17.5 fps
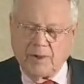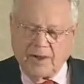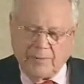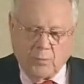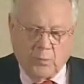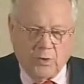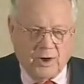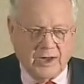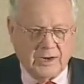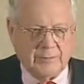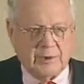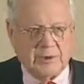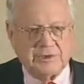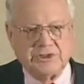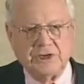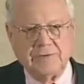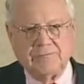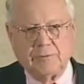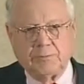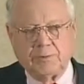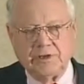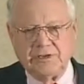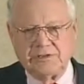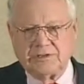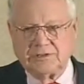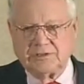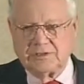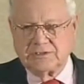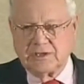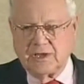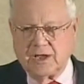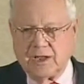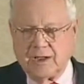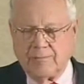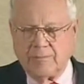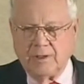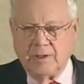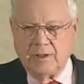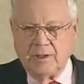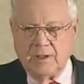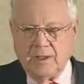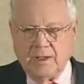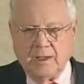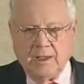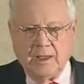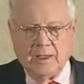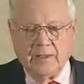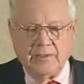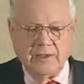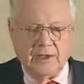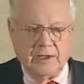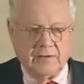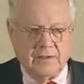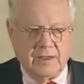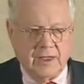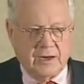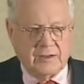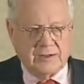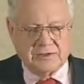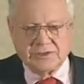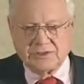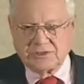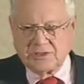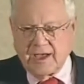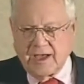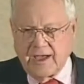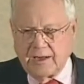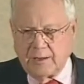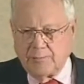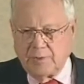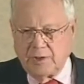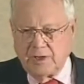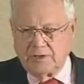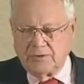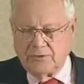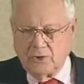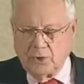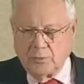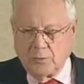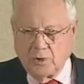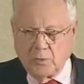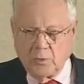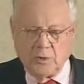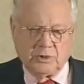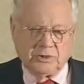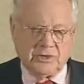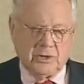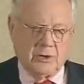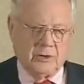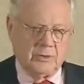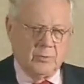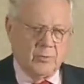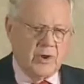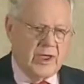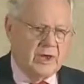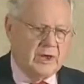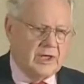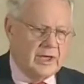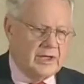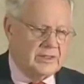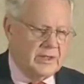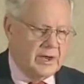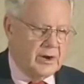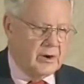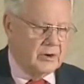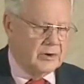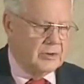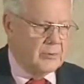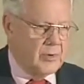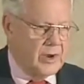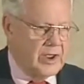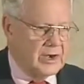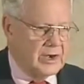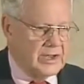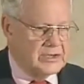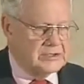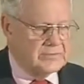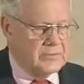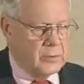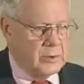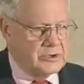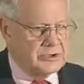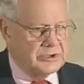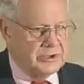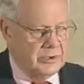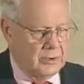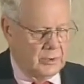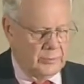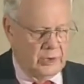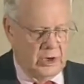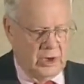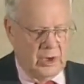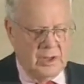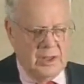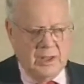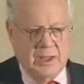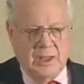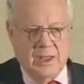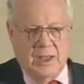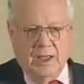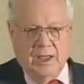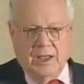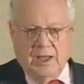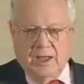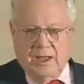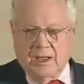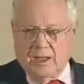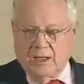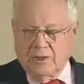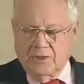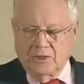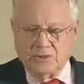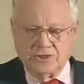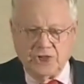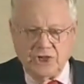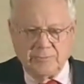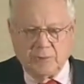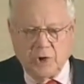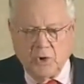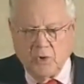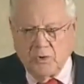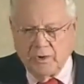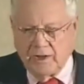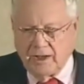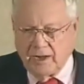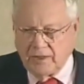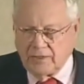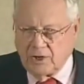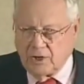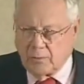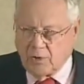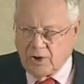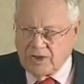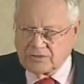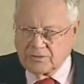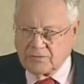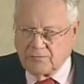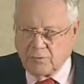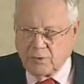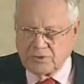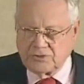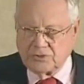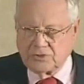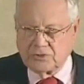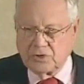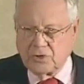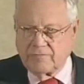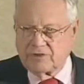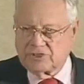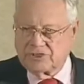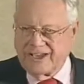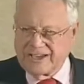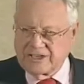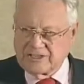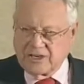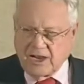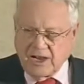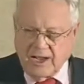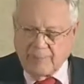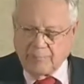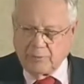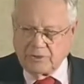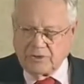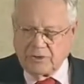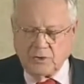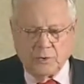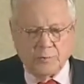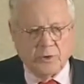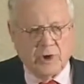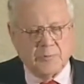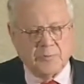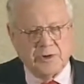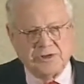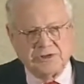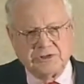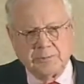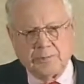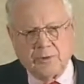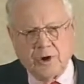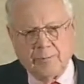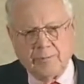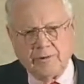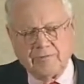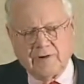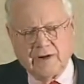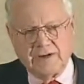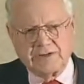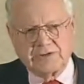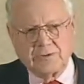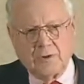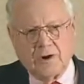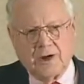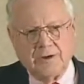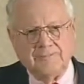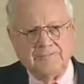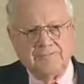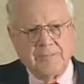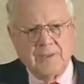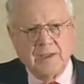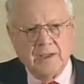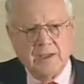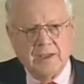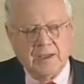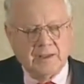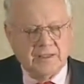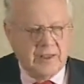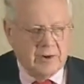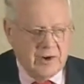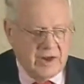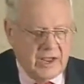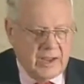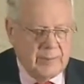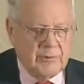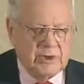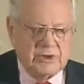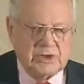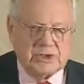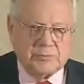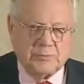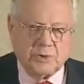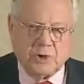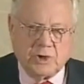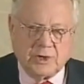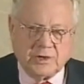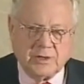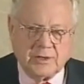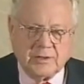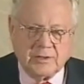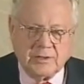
Bob Wadman, chief of police at the time. The head of the society page of the Omaha World Herald. The, the heir to the Brandeis fortune in Omaha. Uh, Eugene Mahoney, head of the Nebraska Forestry Service, ex-cop with the Omaha Police Department, Vice Squad. They're named in this book.